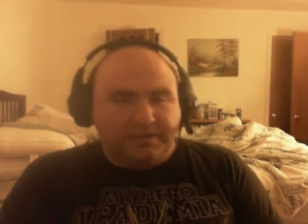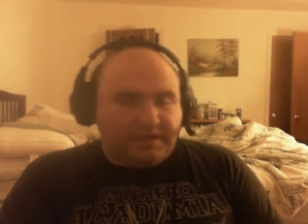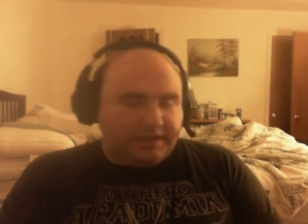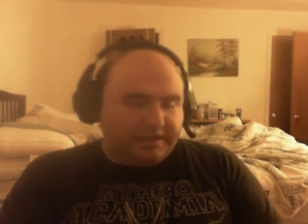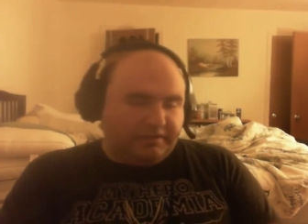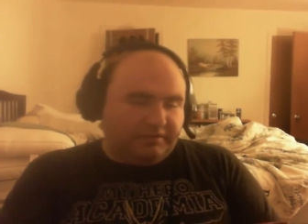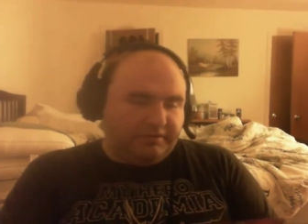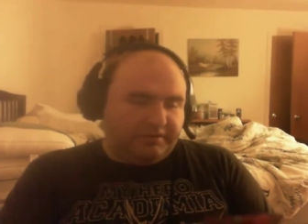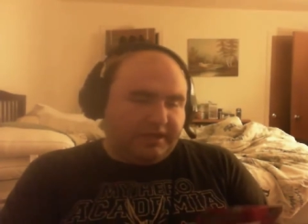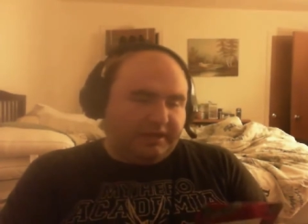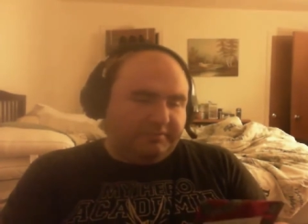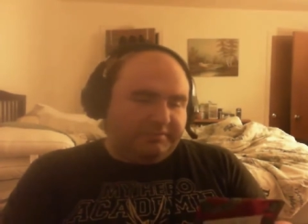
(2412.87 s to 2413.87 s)
Like, the whole
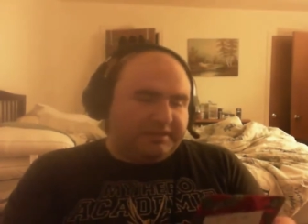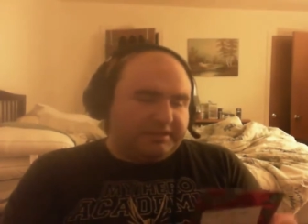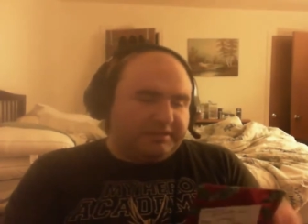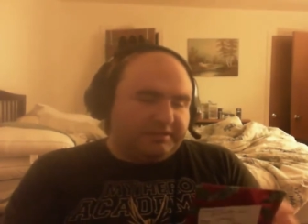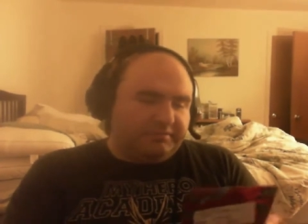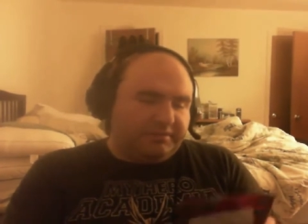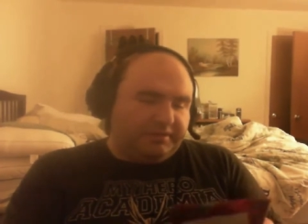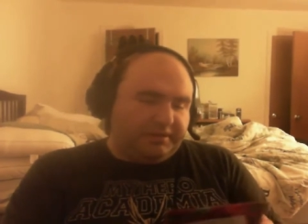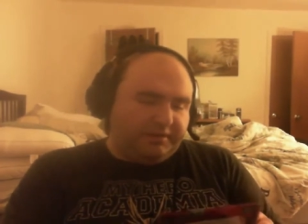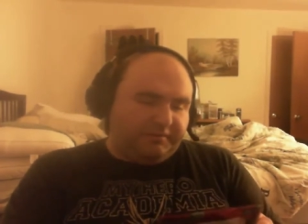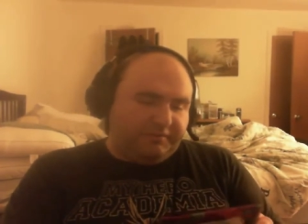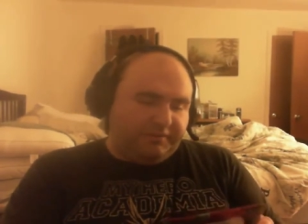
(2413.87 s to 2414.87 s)
thing. But this is
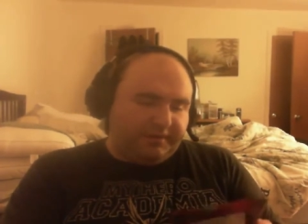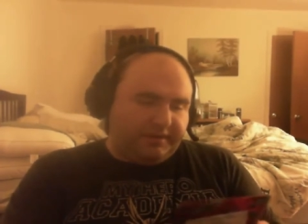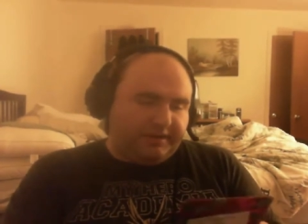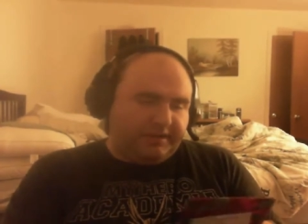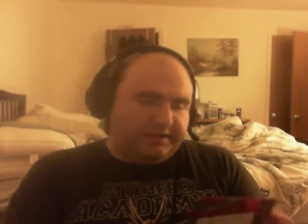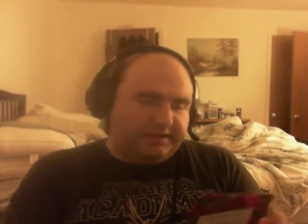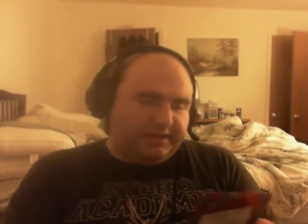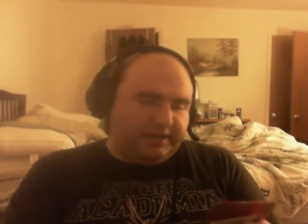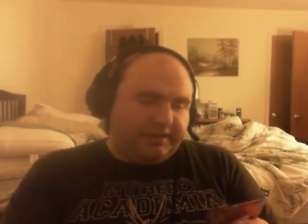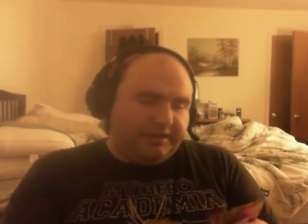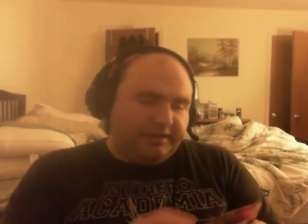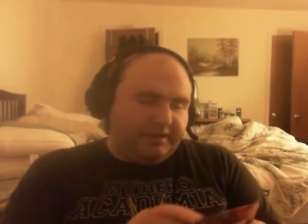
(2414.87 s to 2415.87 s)
completely different, so let's
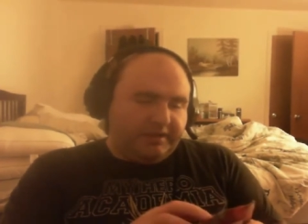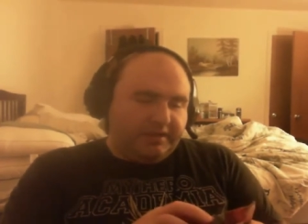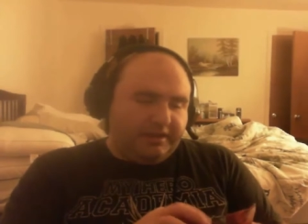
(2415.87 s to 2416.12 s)
see.